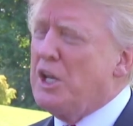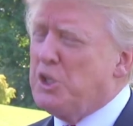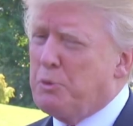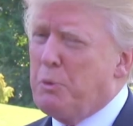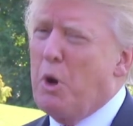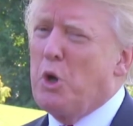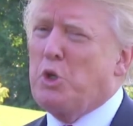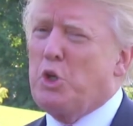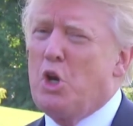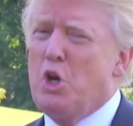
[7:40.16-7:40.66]
I
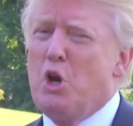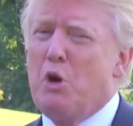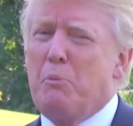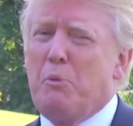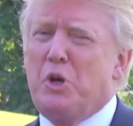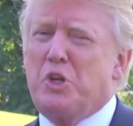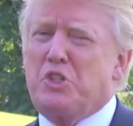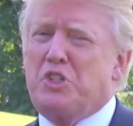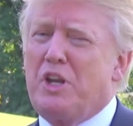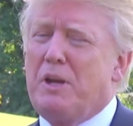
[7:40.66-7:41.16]
spoke to
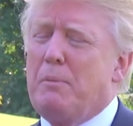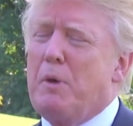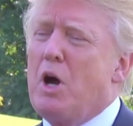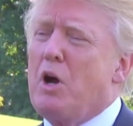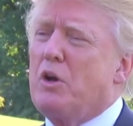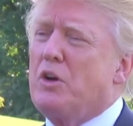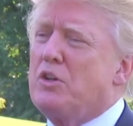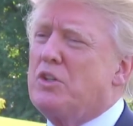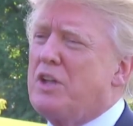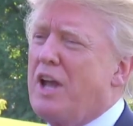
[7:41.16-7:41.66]
numerous team
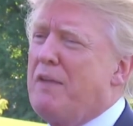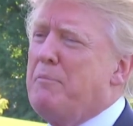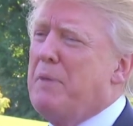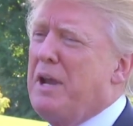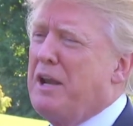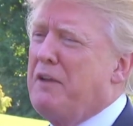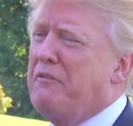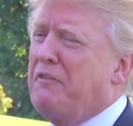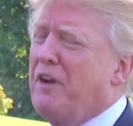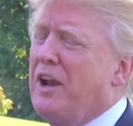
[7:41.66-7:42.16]
owners. I have
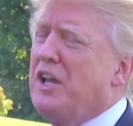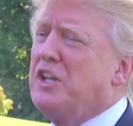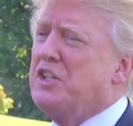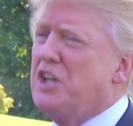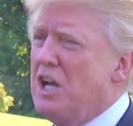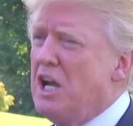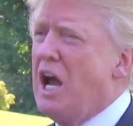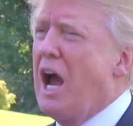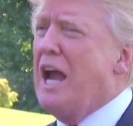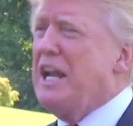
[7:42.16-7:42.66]
many friends.
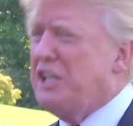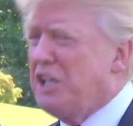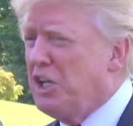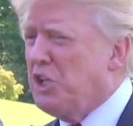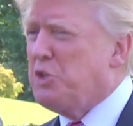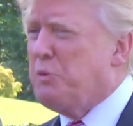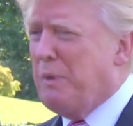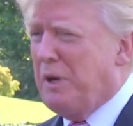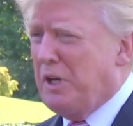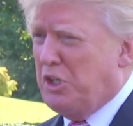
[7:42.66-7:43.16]
I
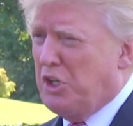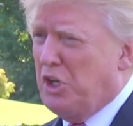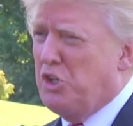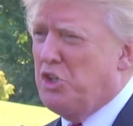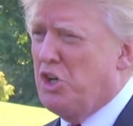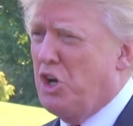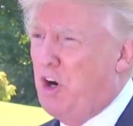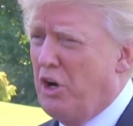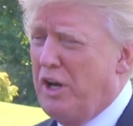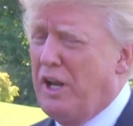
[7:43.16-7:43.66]
did speak to
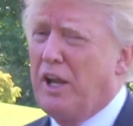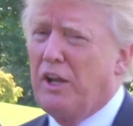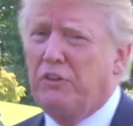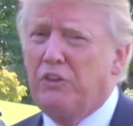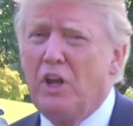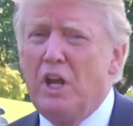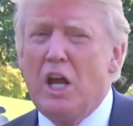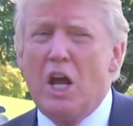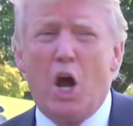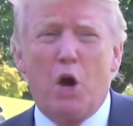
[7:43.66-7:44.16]
Jerry, yes.
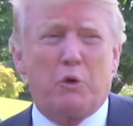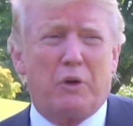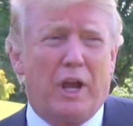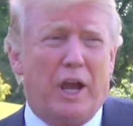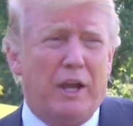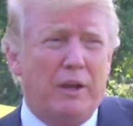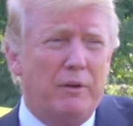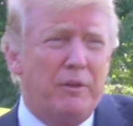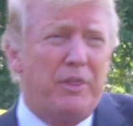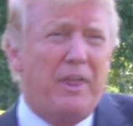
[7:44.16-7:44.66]

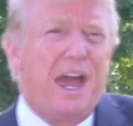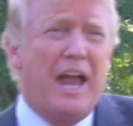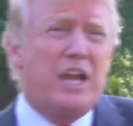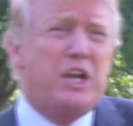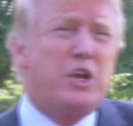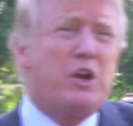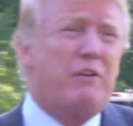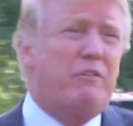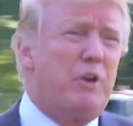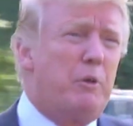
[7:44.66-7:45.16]
Okay,
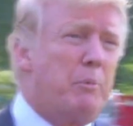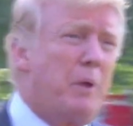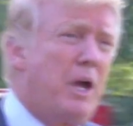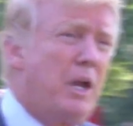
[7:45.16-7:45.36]
thank you.